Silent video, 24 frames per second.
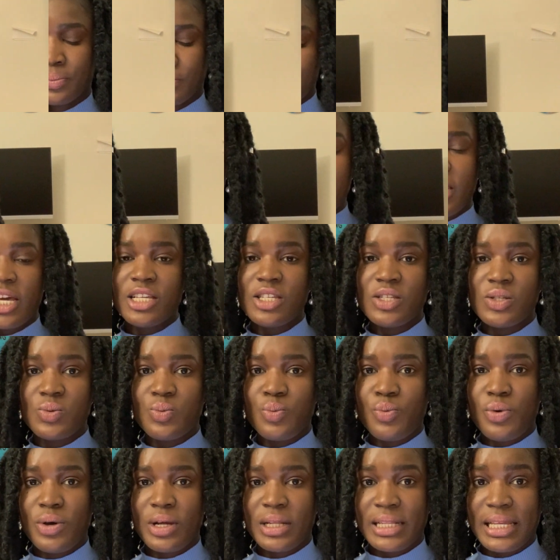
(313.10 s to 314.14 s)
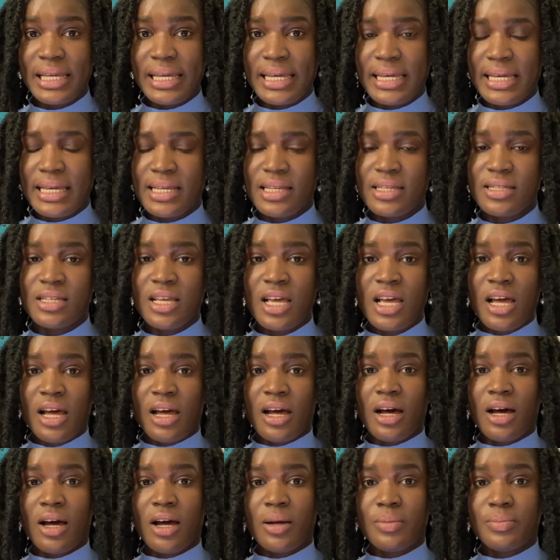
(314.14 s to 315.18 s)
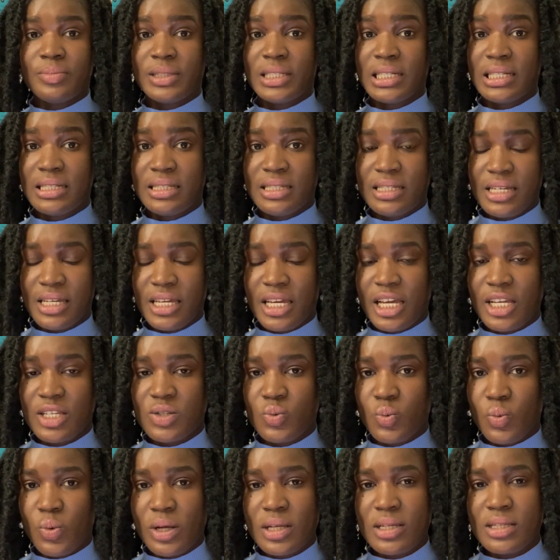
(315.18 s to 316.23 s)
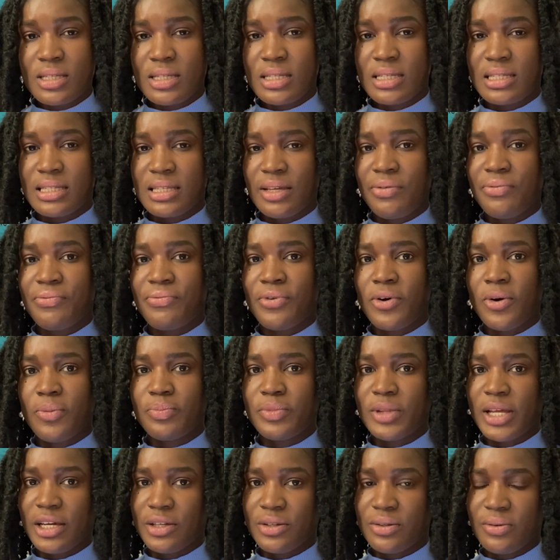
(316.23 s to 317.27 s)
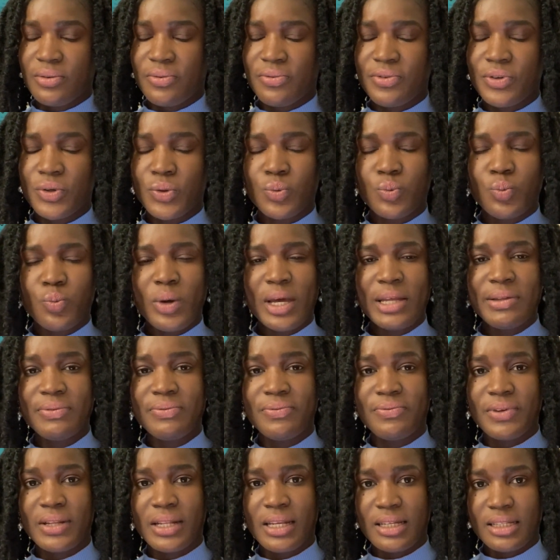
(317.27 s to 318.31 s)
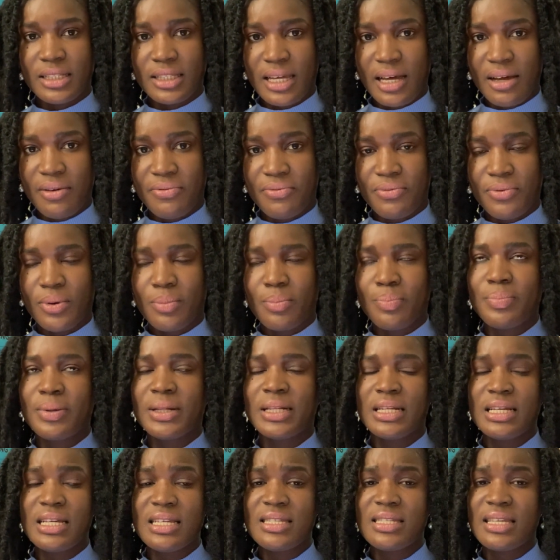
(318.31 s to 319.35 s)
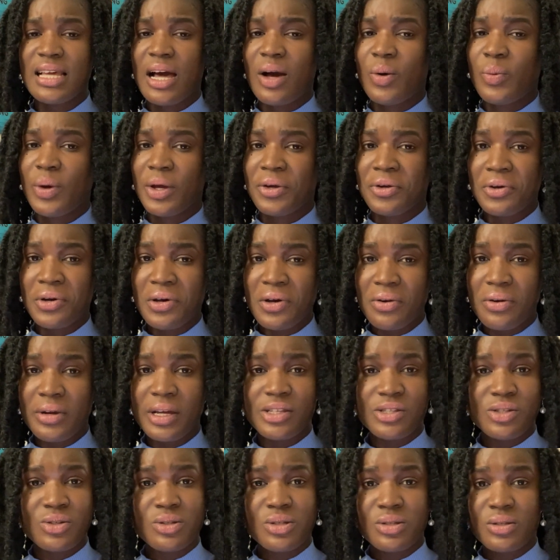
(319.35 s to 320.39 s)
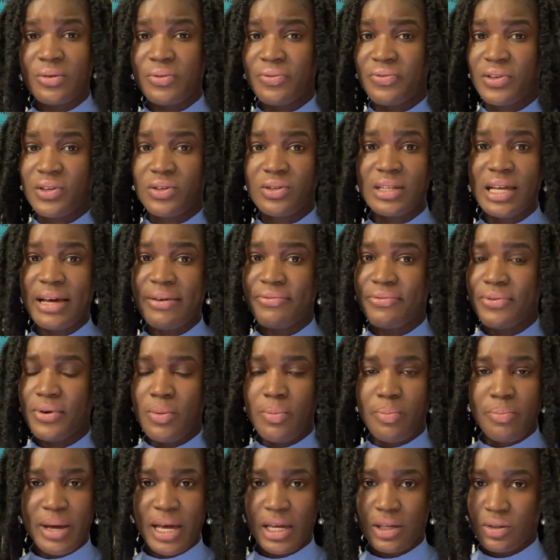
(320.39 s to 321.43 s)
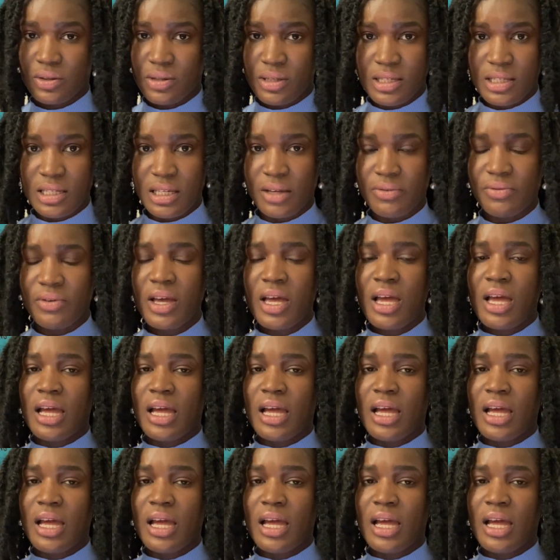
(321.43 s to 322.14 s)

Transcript: The next one is the DS 160 form that you filled. When filling that form, please, I will encourage you to fill that form by yourself.